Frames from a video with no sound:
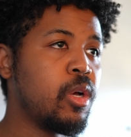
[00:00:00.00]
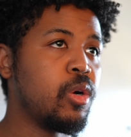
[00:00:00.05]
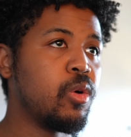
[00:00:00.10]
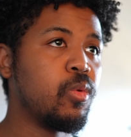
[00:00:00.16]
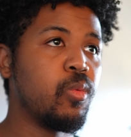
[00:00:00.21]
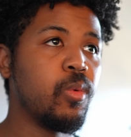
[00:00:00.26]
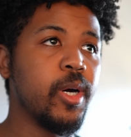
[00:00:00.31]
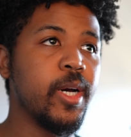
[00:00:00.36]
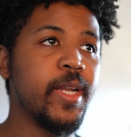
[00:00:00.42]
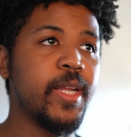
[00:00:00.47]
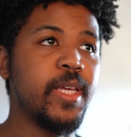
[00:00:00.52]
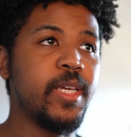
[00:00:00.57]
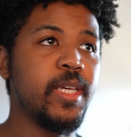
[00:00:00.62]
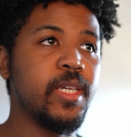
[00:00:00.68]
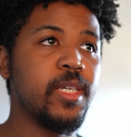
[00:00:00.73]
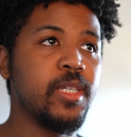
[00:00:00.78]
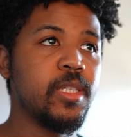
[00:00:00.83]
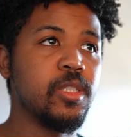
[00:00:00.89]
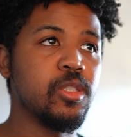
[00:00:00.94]
what
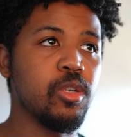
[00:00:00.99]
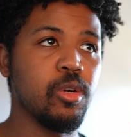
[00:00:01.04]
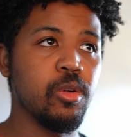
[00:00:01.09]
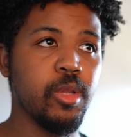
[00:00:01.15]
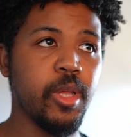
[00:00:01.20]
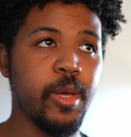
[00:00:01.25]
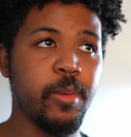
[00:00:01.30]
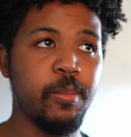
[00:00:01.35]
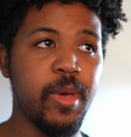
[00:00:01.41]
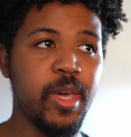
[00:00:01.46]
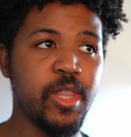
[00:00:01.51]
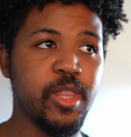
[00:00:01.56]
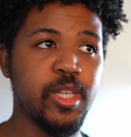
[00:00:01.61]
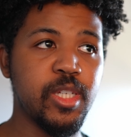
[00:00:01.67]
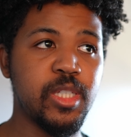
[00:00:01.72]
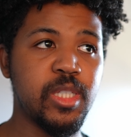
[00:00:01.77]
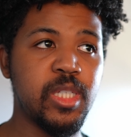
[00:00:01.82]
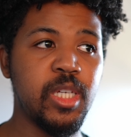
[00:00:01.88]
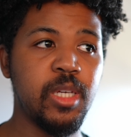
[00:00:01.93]
is, or like make
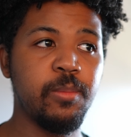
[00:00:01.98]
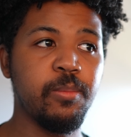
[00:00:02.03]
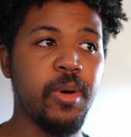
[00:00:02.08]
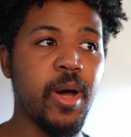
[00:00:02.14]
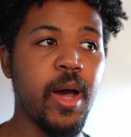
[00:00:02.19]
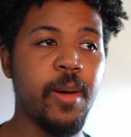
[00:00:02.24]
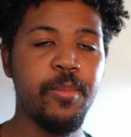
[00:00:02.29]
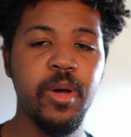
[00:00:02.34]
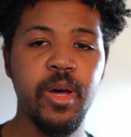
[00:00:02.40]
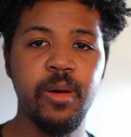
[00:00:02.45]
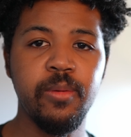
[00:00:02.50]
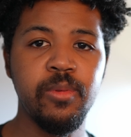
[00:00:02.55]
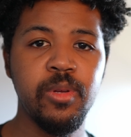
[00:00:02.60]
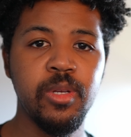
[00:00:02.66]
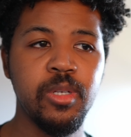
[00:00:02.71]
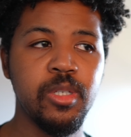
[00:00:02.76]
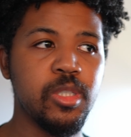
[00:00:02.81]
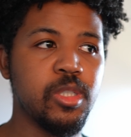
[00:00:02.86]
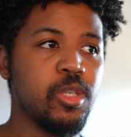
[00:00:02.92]
this scene pop up.
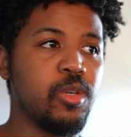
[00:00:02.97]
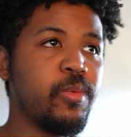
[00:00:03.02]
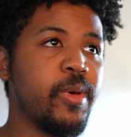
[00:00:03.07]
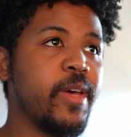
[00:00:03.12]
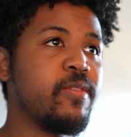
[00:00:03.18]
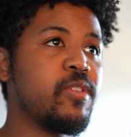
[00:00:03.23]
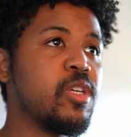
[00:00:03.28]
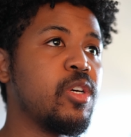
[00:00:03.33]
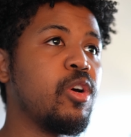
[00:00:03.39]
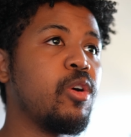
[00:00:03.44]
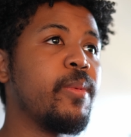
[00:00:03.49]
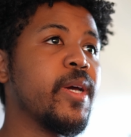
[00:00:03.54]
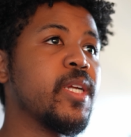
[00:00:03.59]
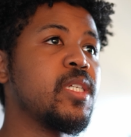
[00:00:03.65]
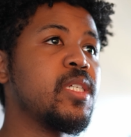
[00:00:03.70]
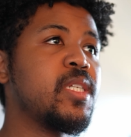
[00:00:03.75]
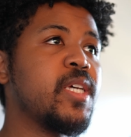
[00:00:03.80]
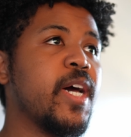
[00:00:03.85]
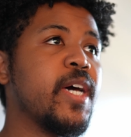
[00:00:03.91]
So we have to go back
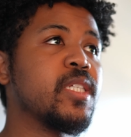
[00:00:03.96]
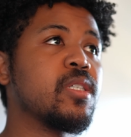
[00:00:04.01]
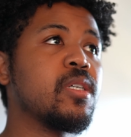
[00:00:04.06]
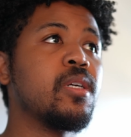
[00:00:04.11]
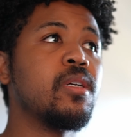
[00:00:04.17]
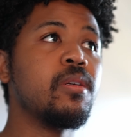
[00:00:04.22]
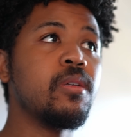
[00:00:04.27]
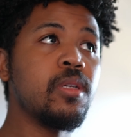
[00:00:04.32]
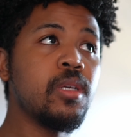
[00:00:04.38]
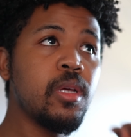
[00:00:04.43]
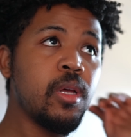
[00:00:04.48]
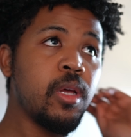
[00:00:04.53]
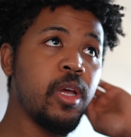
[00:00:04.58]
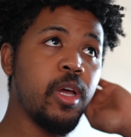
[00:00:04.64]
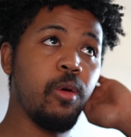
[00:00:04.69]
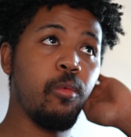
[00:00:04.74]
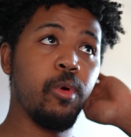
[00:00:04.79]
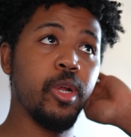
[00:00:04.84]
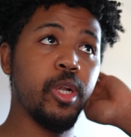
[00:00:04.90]
to Tasker.
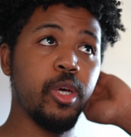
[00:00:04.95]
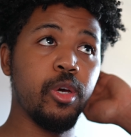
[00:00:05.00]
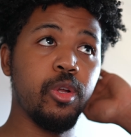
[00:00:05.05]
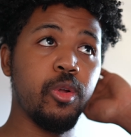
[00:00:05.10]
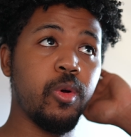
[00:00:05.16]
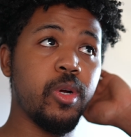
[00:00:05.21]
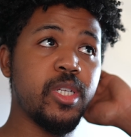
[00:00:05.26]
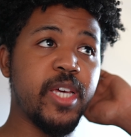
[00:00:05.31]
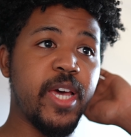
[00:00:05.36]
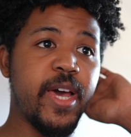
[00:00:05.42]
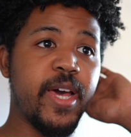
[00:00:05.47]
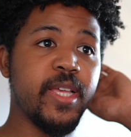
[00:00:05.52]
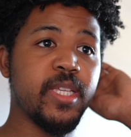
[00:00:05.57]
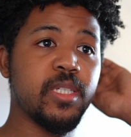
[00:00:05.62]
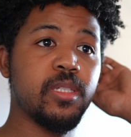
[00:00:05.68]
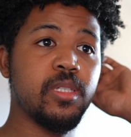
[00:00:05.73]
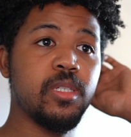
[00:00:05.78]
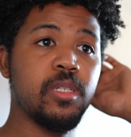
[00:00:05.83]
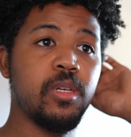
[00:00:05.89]
We're going to go to our
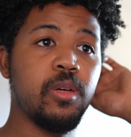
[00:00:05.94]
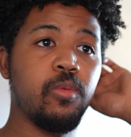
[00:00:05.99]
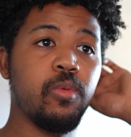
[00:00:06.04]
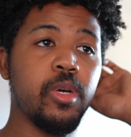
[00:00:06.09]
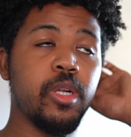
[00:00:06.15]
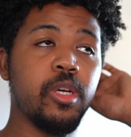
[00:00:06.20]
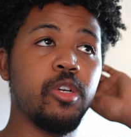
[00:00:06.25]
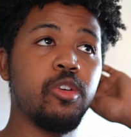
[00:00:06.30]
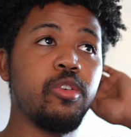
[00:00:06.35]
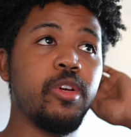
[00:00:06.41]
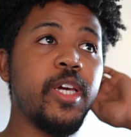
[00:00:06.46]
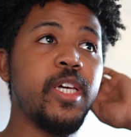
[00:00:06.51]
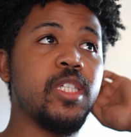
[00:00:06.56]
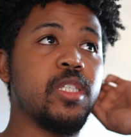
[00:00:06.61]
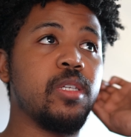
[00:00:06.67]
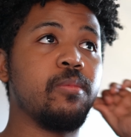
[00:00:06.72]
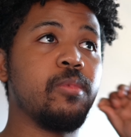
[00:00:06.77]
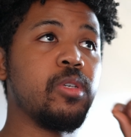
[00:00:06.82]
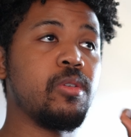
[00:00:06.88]
tasks, and we're going to create
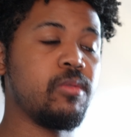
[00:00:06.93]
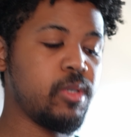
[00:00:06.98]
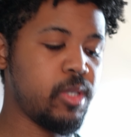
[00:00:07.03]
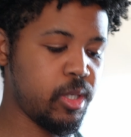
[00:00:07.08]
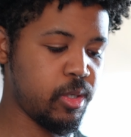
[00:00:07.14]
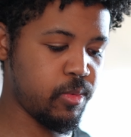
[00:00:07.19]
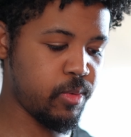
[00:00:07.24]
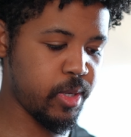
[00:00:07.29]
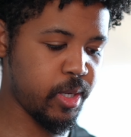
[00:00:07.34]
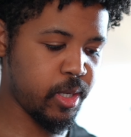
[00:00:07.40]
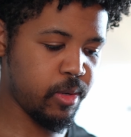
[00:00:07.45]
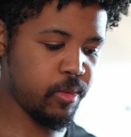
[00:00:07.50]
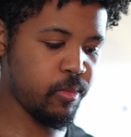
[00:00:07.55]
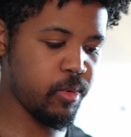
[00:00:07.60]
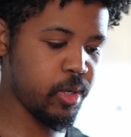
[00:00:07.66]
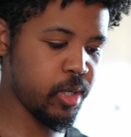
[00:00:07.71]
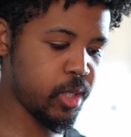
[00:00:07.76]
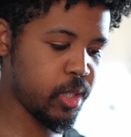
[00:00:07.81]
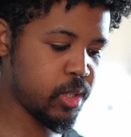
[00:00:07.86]
something really quick. And
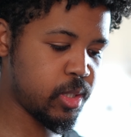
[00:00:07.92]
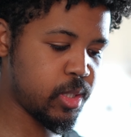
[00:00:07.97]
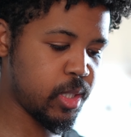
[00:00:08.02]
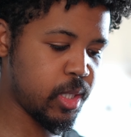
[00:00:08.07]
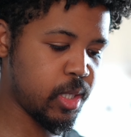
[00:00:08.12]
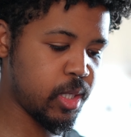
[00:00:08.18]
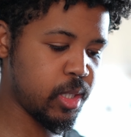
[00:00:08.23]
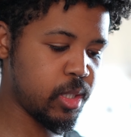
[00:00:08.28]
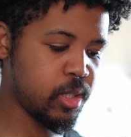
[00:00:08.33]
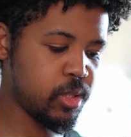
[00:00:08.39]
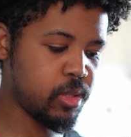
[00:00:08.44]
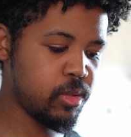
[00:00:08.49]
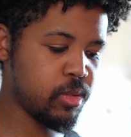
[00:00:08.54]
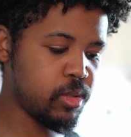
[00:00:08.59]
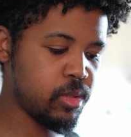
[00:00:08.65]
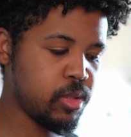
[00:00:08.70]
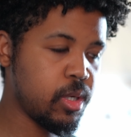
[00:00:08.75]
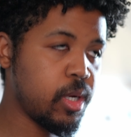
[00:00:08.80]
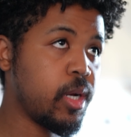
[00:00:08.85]
we're going to say
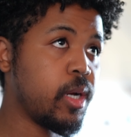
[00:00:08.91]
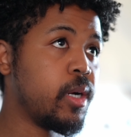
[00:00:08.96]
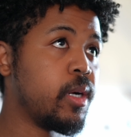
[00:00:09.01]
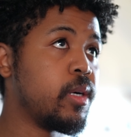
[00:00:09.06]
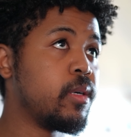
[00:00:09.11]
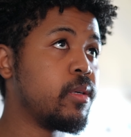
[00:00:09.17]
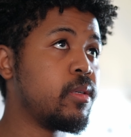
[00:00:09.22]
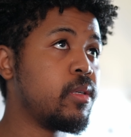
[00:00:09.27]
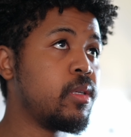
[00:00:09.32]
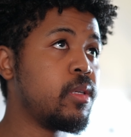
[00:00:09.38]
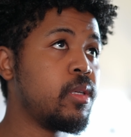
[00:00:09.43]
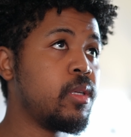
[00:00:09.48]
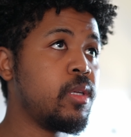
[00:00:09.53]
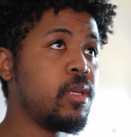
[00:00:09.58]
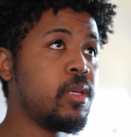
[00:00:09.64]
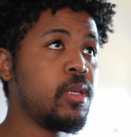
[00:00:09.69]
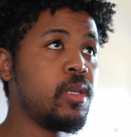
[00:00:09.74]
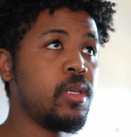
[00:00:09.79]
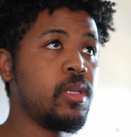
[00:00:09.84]
to
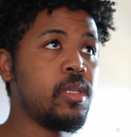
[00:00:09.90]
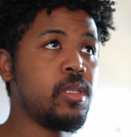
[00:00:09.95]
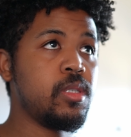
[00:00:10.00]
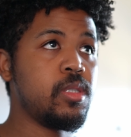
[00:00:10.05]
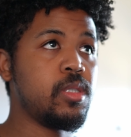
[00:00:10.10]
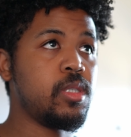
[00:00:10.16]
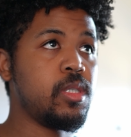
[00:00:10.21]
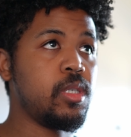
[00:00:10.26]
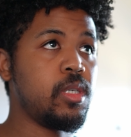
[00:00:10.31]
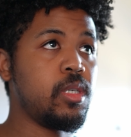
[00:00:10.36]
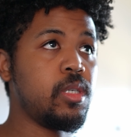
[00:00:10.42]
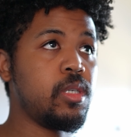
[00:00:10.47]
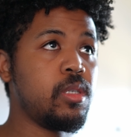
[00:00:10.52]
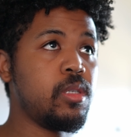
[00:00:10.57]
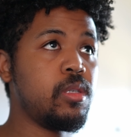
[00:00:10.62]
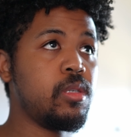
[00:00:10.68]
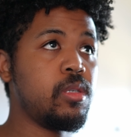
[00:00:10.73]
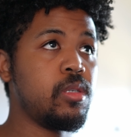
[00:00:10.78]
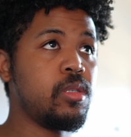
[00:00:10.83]

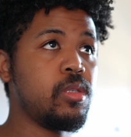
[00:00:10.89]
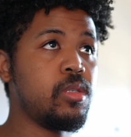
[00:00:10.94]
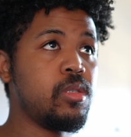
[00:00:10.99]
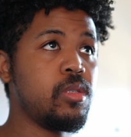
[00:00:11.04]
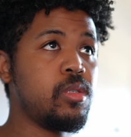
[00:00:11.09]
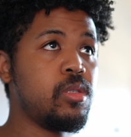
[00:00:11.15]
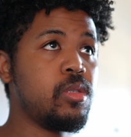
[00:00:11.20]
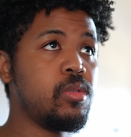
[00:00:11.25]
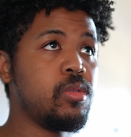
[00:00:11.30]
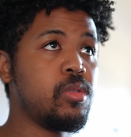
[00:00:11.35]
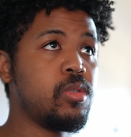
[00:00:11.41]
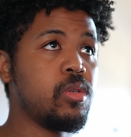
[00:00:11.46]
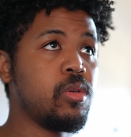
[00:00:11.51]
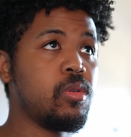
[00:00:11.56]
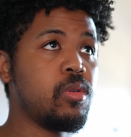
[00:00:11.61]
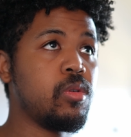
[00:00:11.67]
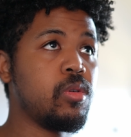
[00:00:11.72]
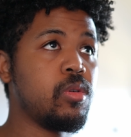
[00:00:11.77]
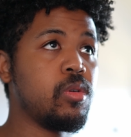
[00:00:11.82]
scene
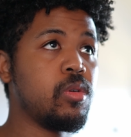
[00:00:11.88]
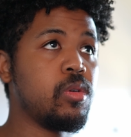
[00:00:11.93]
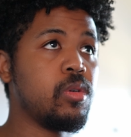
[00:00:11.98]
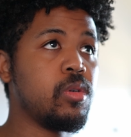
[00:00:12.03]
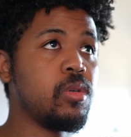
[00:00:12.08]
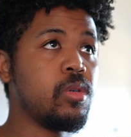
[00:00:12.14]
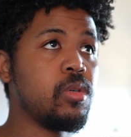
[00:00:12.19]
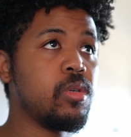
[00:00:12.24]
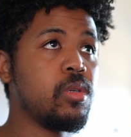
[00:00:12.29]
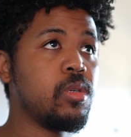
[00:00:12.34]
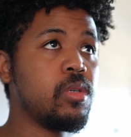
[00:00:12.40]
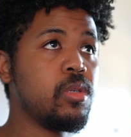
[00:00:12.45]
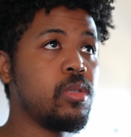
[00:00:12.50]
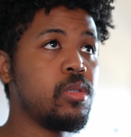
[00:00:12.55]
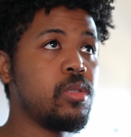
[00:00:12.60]
tutorial